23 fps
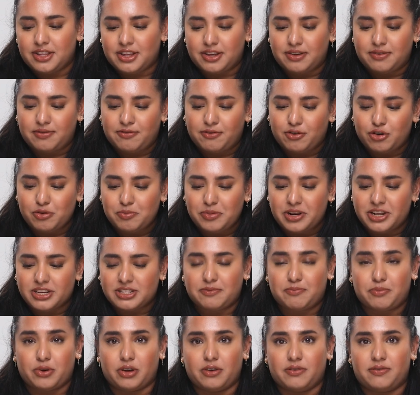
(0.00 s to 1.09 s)
the formulas
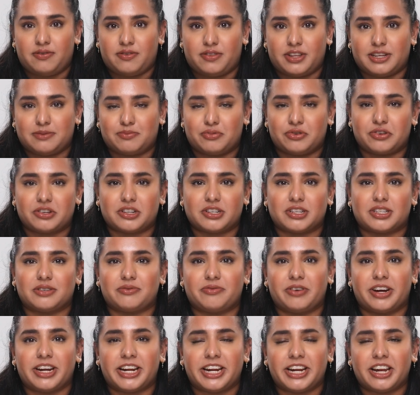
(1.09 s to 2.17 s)
of both of these products are
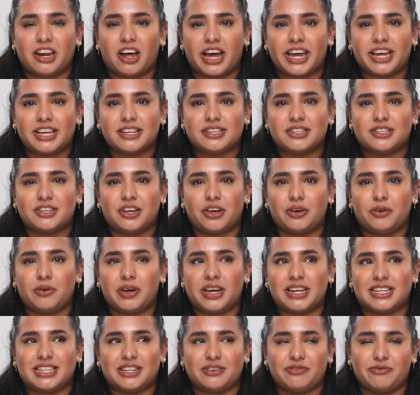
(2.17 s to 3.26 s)
really light, so
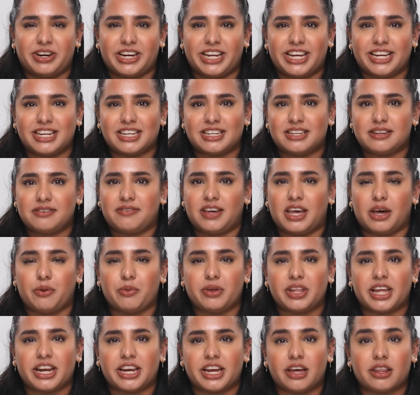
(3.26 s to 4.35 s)
it didn't really interfere
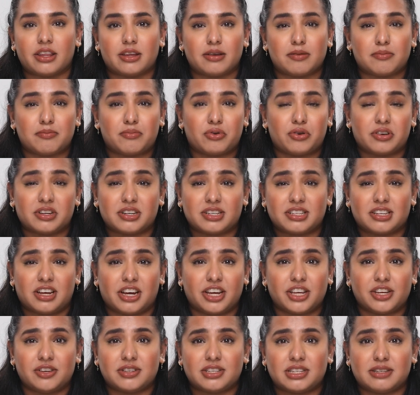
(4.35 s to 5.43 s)
with any other products that I
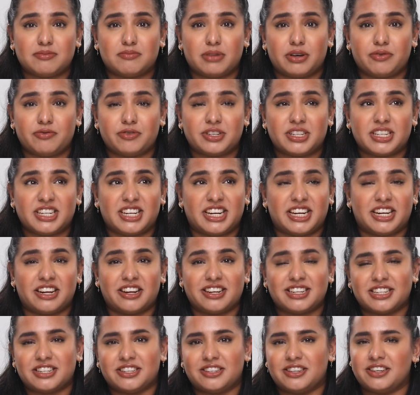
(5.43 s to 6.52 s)
used in my routine. I
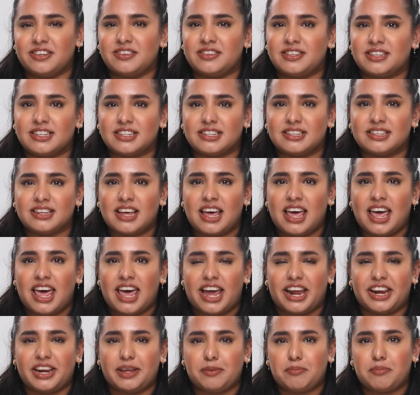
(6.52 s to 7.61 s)
didn't notice
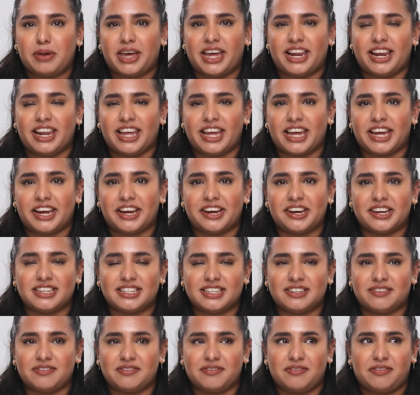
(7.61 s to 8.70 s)
any pilling. I
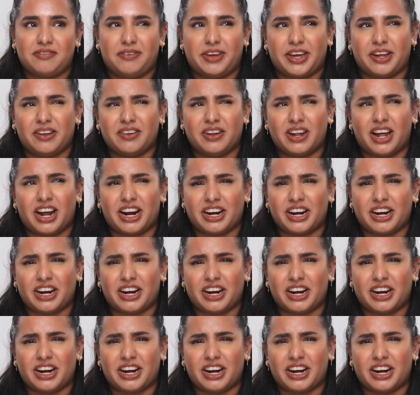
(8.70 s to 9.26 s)
didn't feel